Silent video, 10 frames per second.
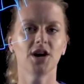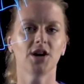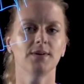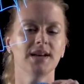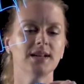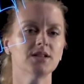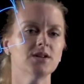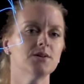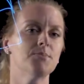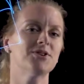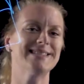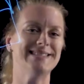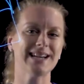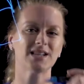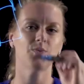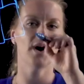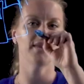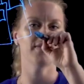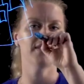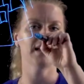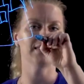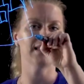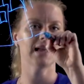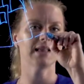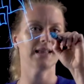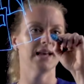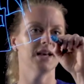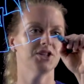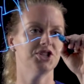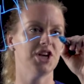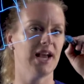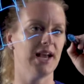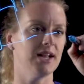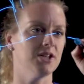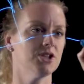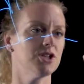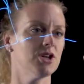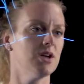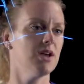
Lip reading: you need to predict what the likely change